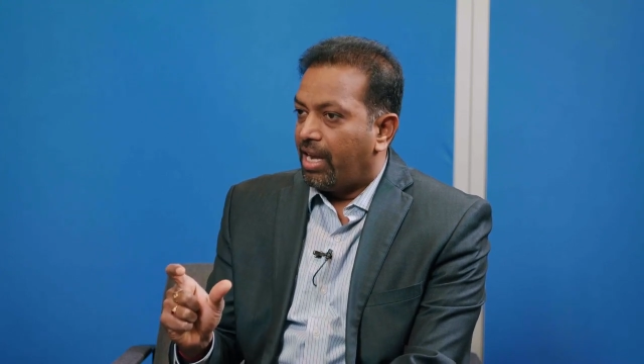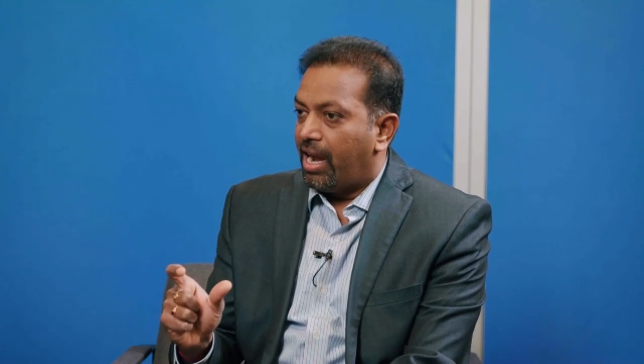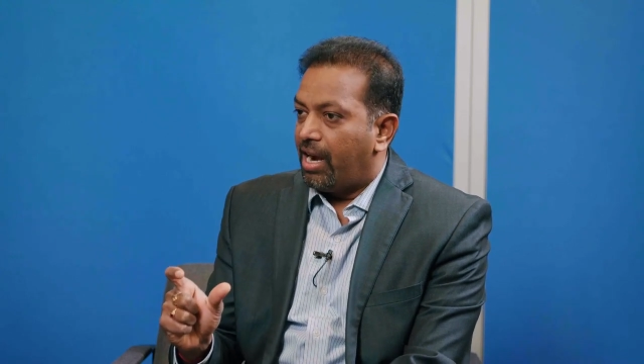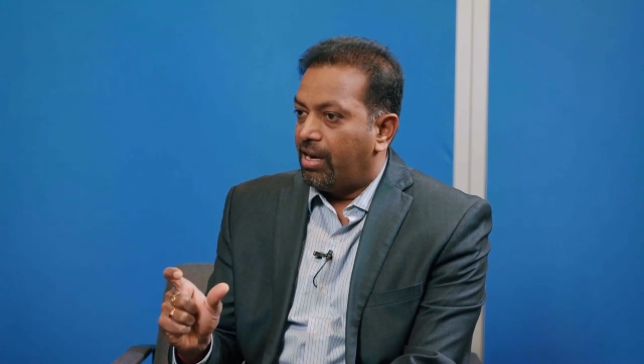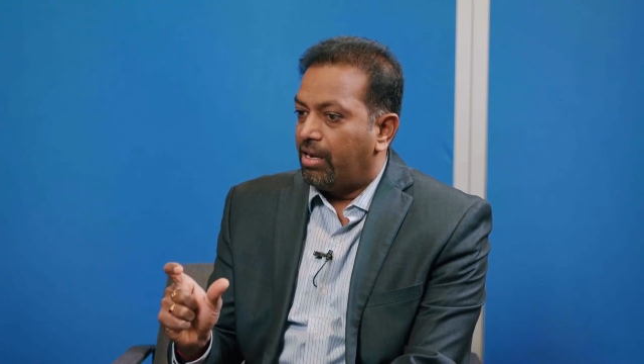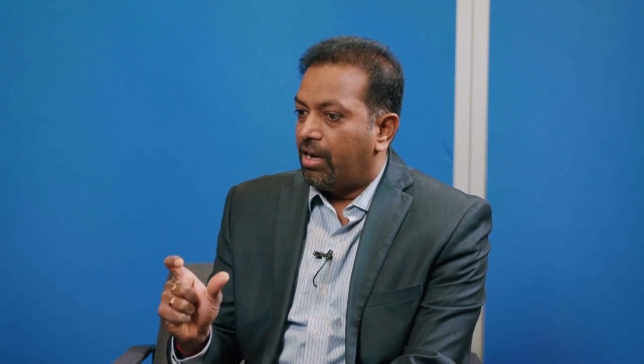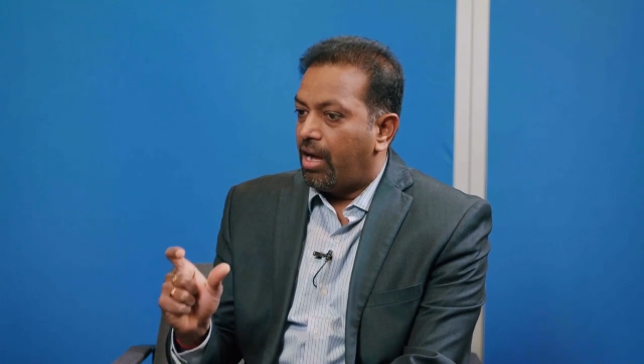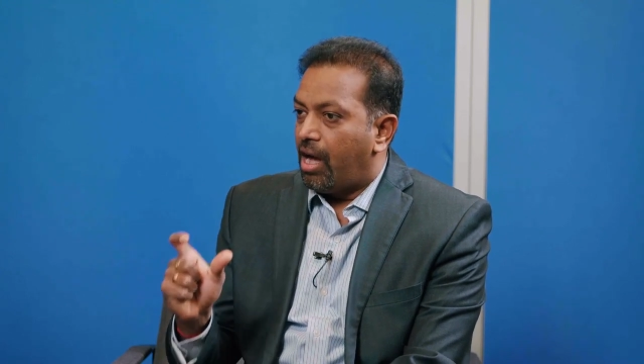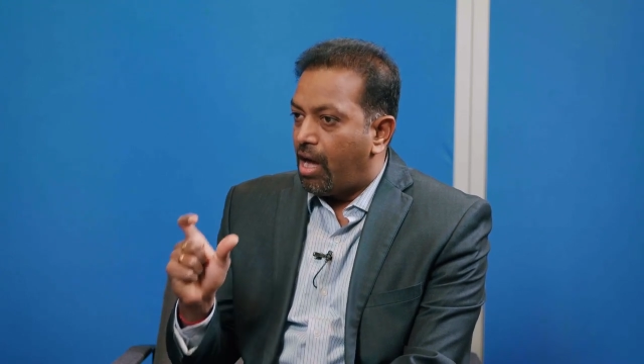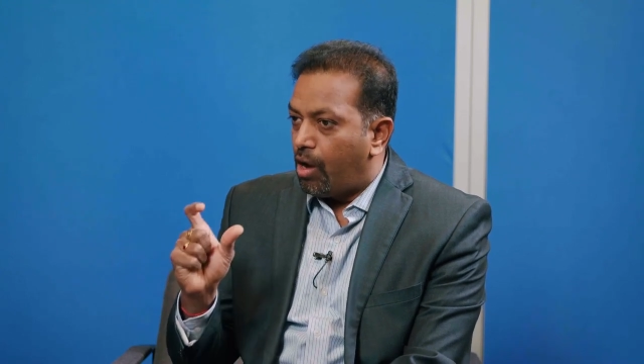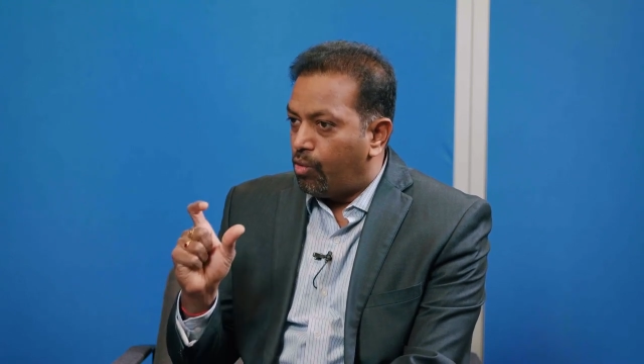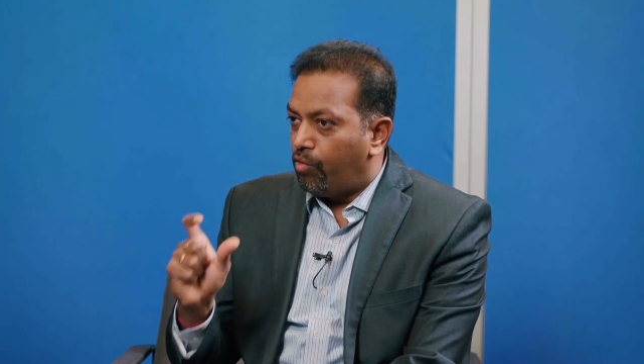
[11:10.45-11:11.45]
And uh,
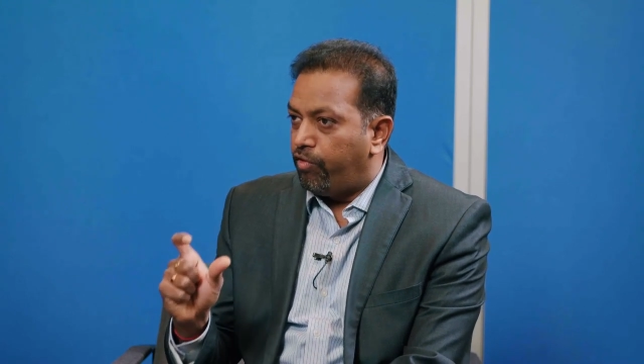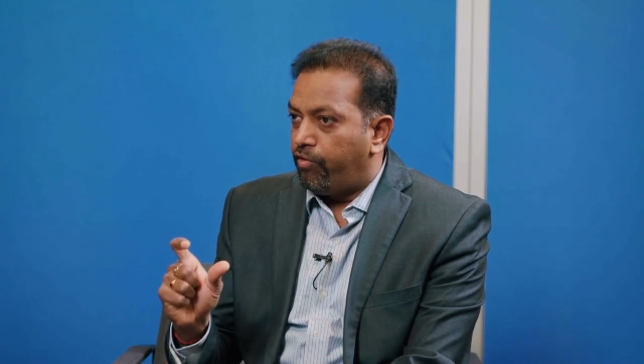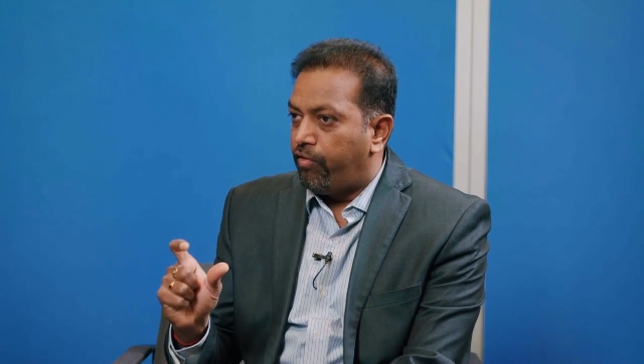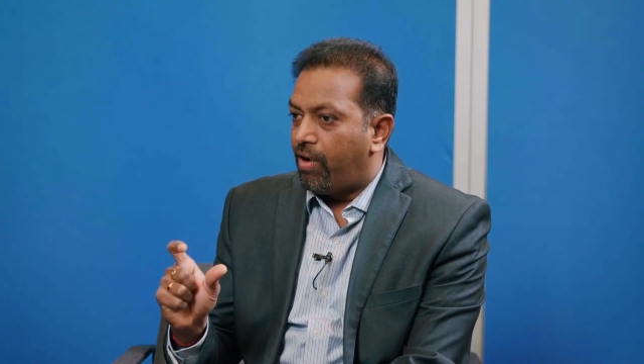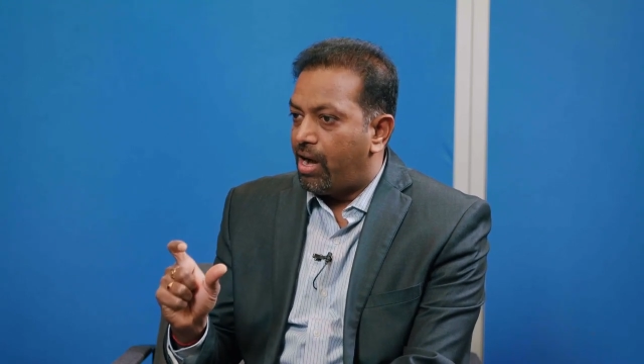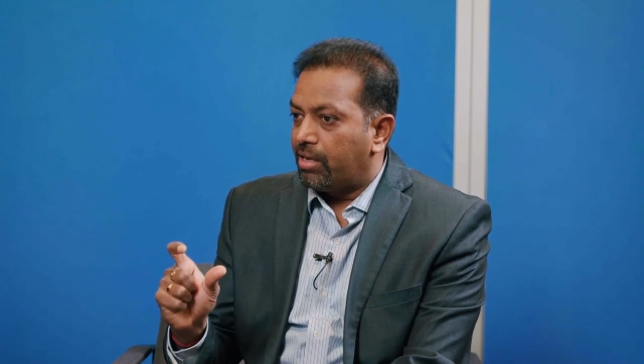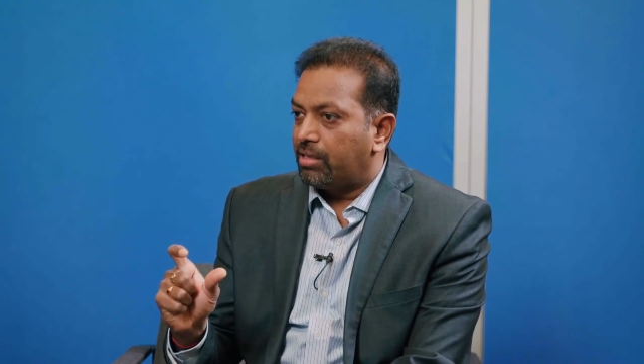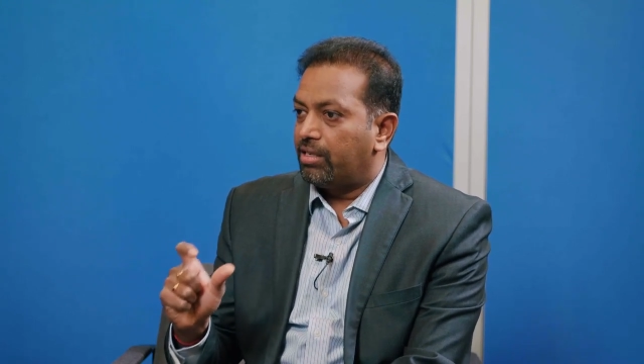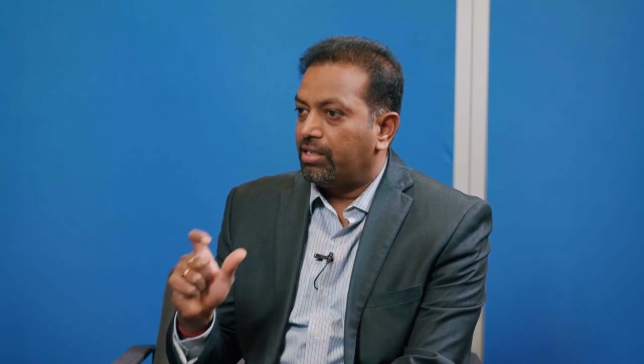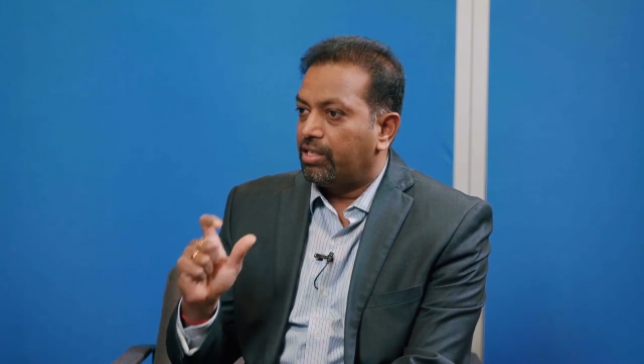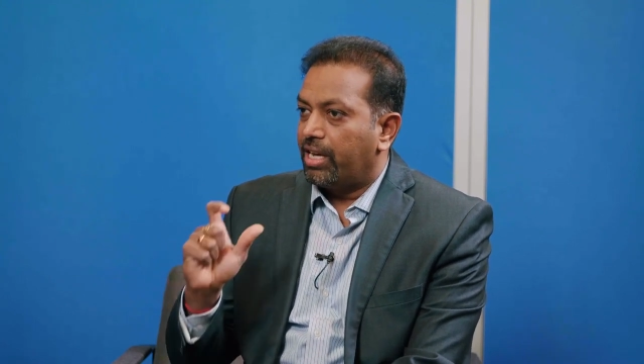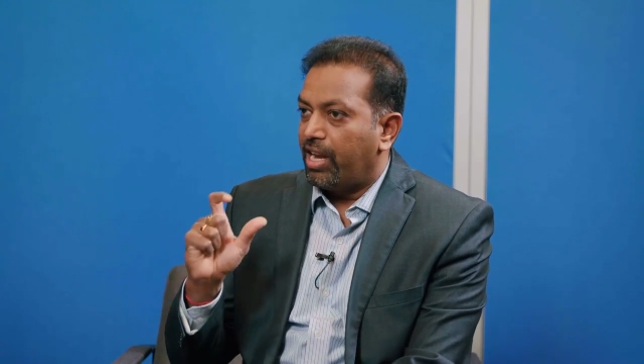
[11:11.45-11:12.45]
how fast
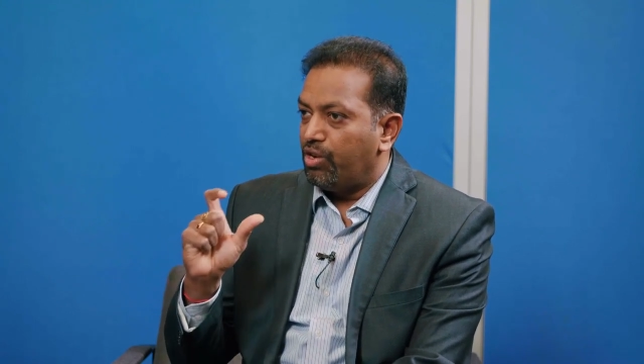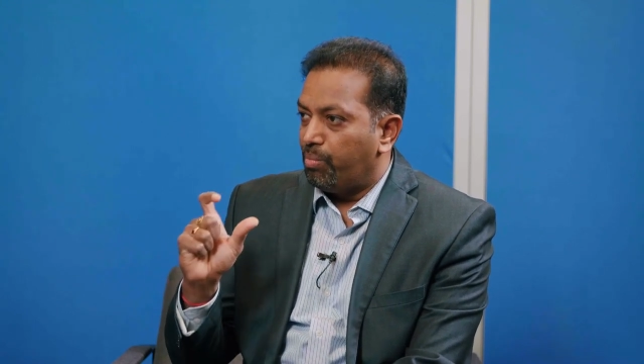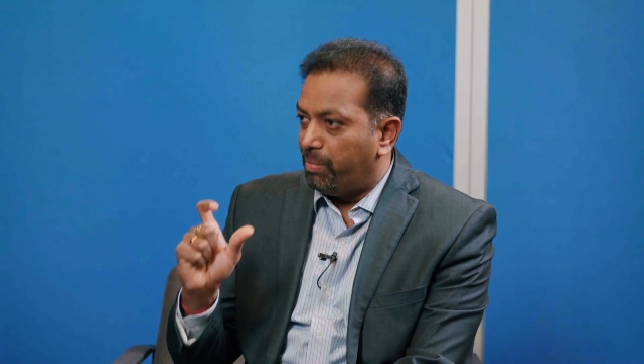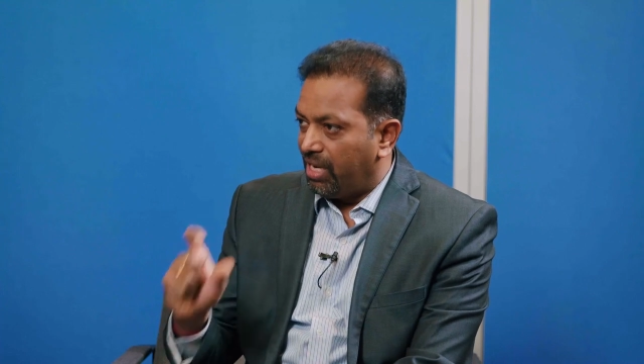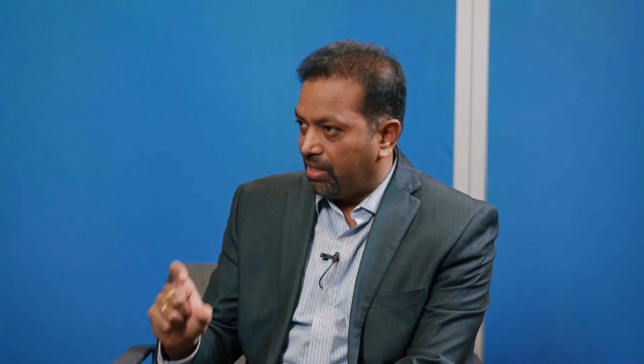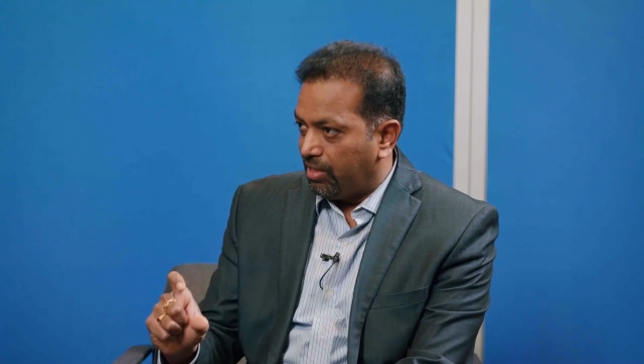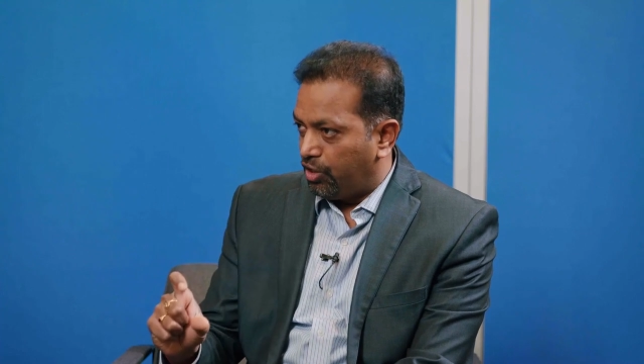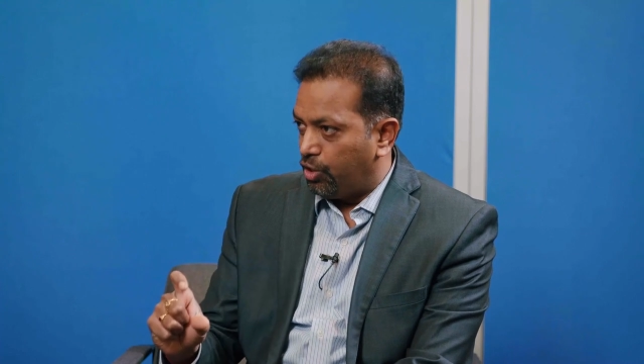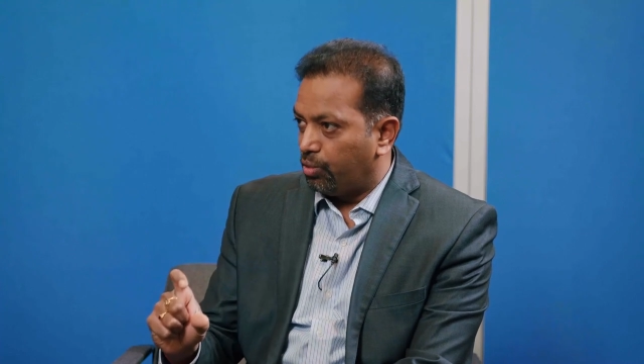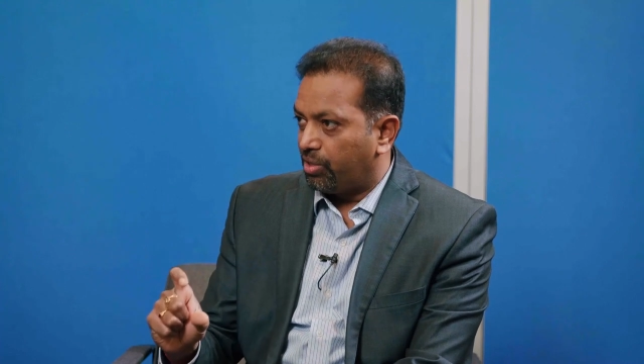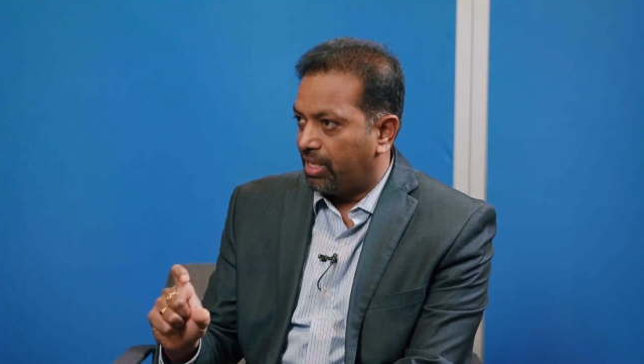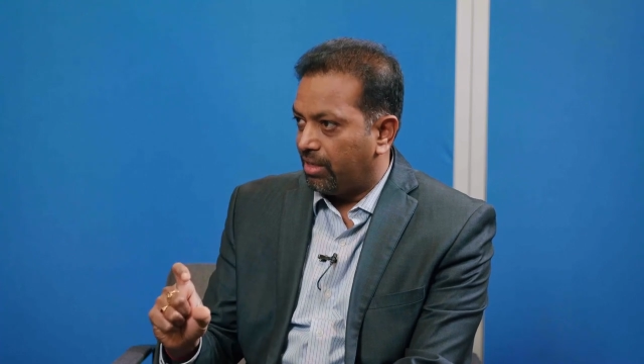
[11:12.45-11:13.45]
can you build these use